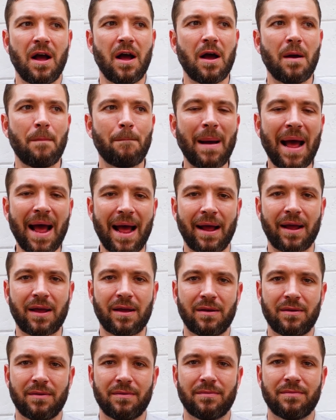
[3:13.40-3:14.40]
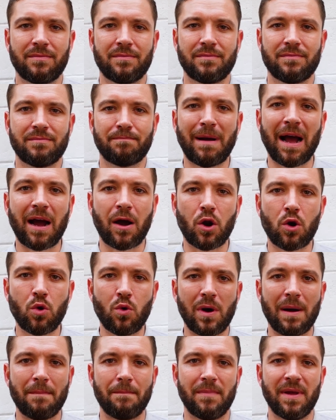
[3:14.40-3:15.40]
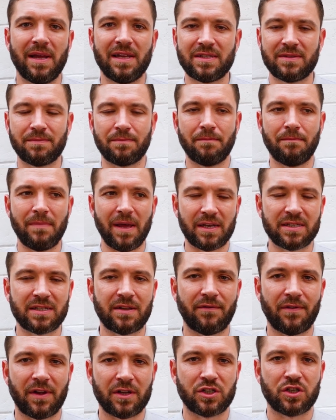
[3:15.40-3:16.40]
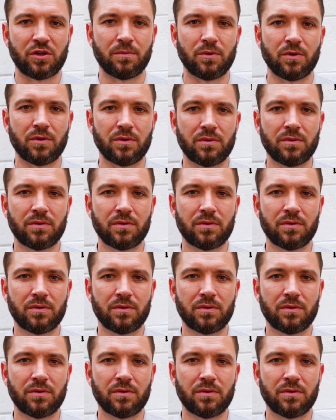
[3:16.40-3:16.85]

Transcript: Pak ruam is mixed vegetable.